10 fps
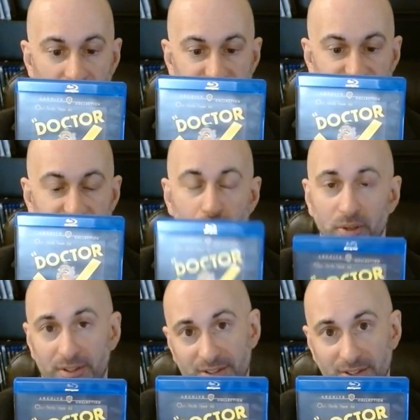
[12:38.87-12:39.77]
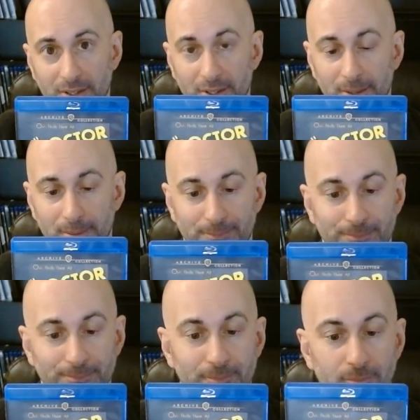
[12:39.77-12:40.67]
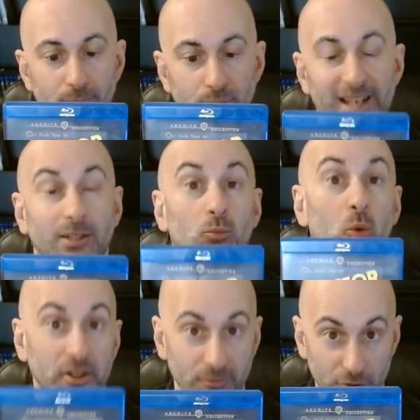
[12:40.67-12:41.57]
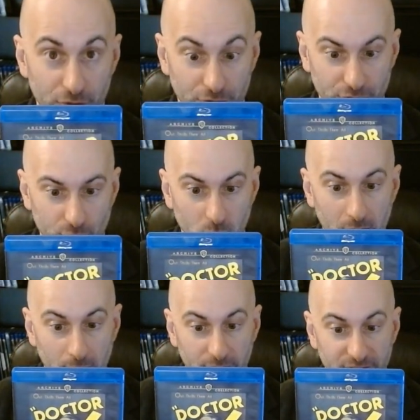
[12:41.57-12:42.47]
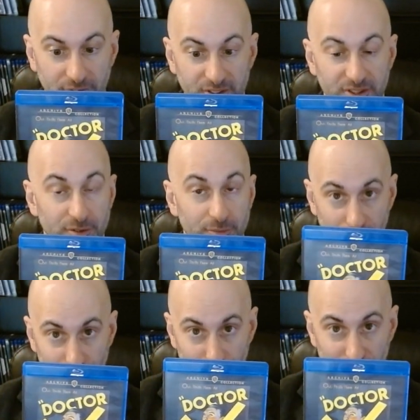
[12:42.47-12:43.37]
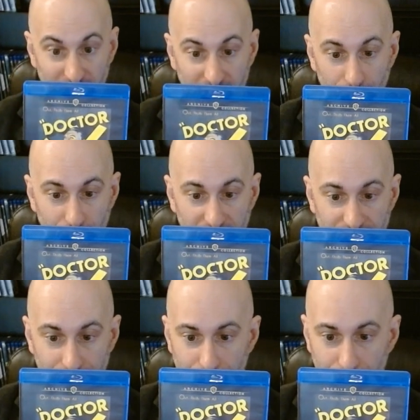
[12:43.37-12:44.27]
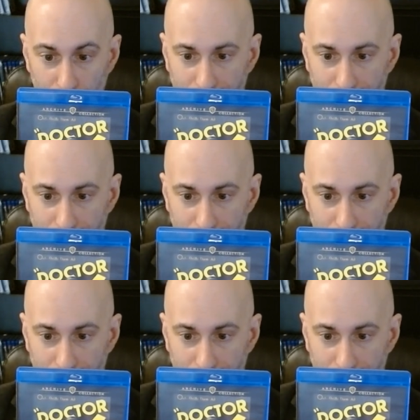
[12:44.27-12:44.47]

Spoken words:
separate black and white version as well, so this is pretty interesting too.